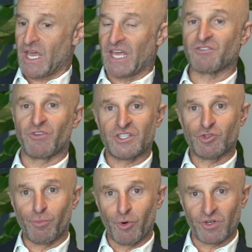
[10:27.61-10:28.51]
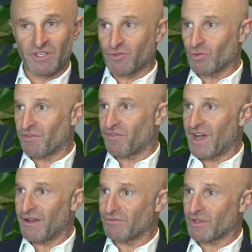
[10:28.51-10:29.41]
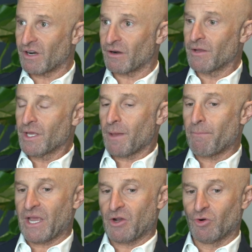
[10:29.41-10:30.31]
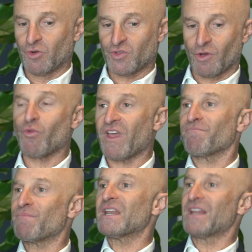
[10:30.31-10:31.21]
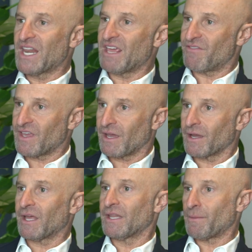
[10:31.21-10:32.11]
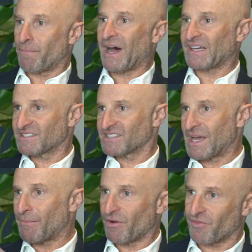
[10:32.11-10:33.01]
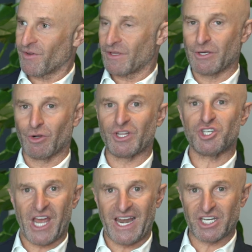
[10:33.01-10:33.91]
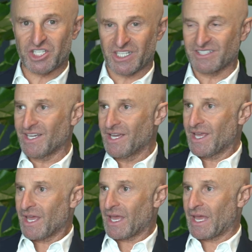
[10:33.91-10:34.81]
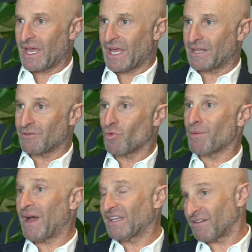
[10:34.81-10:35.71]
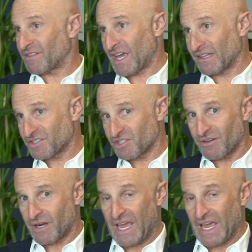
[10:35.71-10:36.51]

it's very supportive to the founder because we have been living in the past some of, you know, the challenges, and we might have the answer.